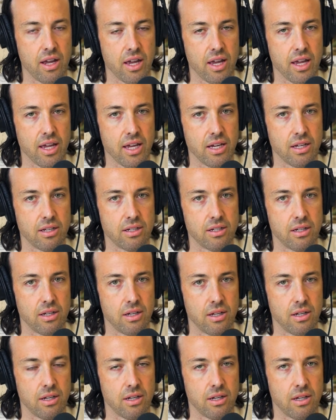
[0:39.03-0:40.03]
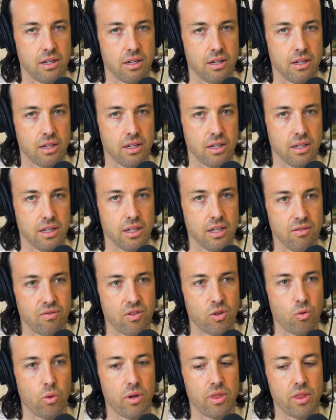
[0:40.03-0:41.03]
And
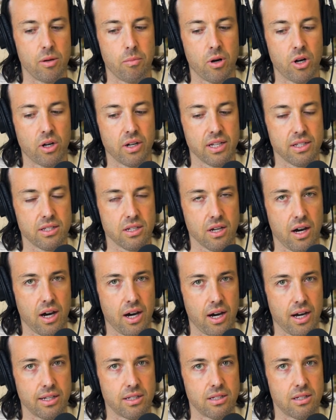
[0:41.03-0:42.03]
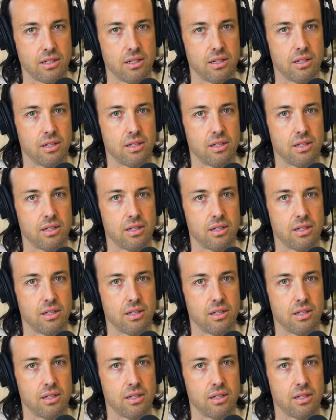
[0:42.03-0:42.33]
even when the market's hot,